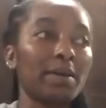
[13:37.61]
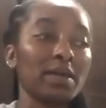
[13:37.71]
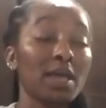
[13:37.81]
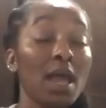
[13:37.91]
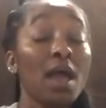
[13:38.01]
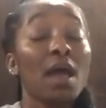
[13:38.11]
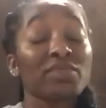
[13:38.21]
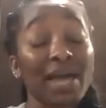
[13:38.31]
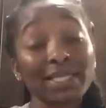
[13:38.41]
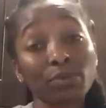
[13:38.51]
But
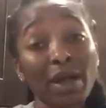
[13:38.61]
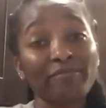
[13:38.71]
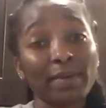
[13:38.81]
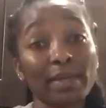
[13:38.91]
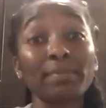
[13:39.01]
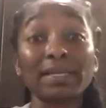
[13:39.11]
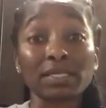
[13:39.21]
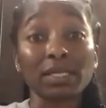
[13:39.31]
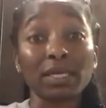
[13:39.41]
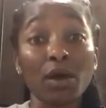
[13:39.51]
that's where I've been
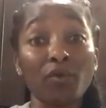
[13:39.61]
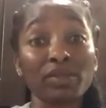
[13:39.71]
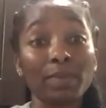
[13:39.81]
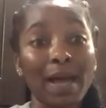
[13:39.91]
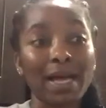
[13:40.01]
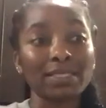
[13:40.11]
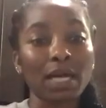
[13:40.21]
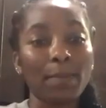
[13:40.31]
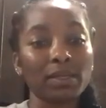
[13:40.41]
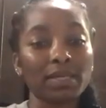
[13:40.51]
mentally over the past
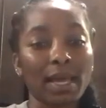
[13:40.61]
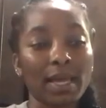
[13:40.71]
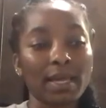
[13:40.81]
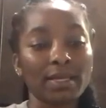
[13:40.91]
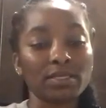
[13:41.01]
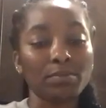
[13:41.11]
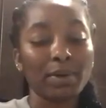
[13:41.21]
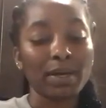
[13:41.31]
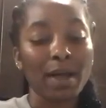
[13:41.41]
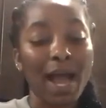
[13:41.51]
couple of days.
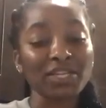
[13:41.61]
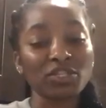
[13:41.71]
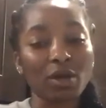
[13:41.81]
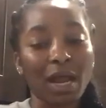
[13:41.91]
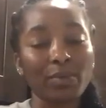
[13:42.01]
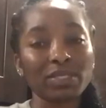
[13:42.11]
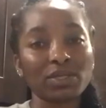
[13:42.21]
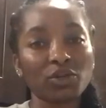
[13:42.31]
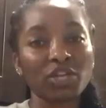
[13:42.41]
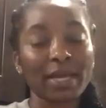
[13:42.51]
But I just thought I would
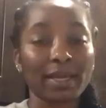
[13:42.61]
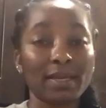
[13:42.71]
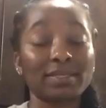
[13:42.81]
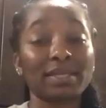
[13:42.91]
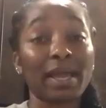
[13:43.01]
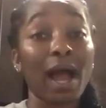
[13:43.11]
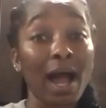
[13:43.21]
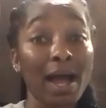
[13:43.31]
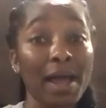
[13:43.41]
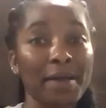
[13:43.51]
still check in and say
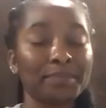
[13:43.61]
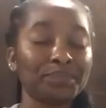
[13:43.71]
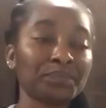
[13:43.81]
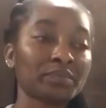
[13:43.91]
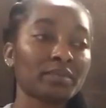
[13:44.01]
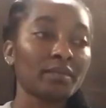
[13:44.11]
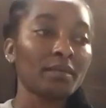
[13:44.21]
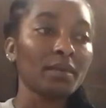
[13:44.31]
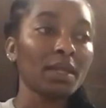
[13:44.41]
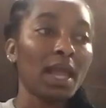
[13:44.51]
hi.
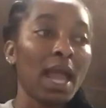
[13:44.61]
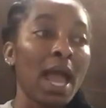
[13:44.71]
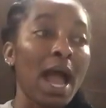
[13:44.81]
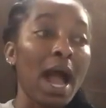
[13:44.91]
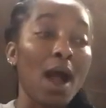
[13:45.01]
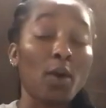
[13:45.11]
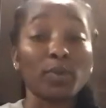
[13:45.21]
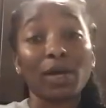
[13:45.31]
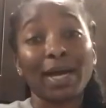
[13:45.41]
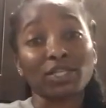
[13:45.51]
I hope
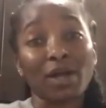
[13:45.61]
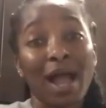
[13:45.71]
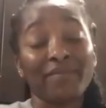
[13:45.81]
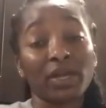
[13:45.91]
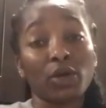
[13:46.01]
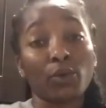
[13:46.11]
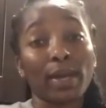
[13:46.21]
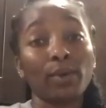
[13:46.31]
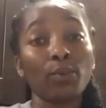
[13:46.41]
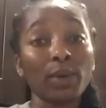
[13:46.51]
you guys are having a
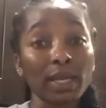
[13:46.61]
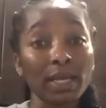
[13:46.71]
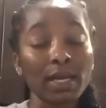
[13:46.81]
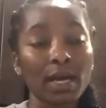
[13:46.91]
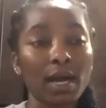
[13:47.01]
great week.